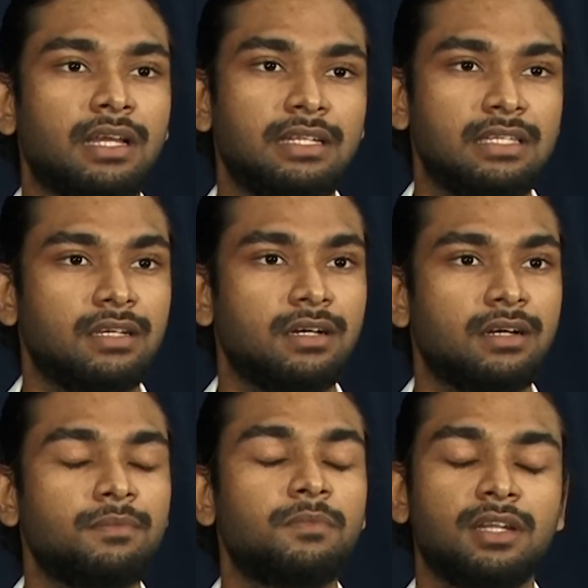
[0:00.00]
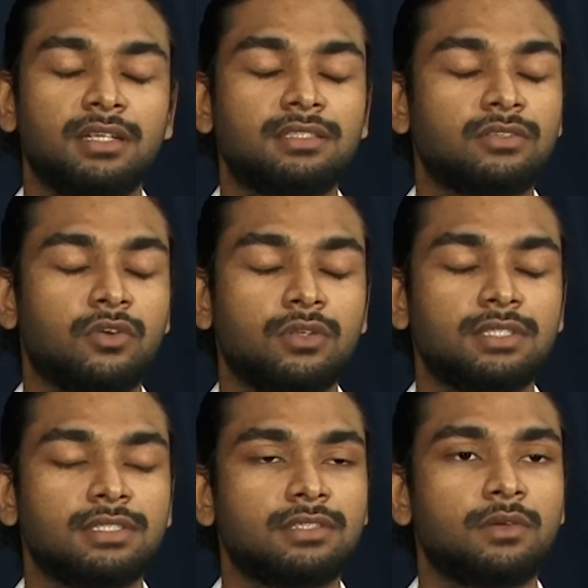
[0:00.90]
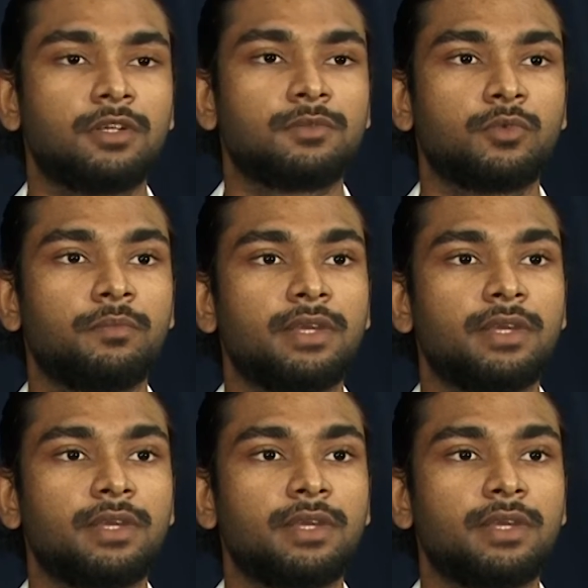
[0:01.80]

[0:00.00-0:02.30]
idea, but it's grown to so much more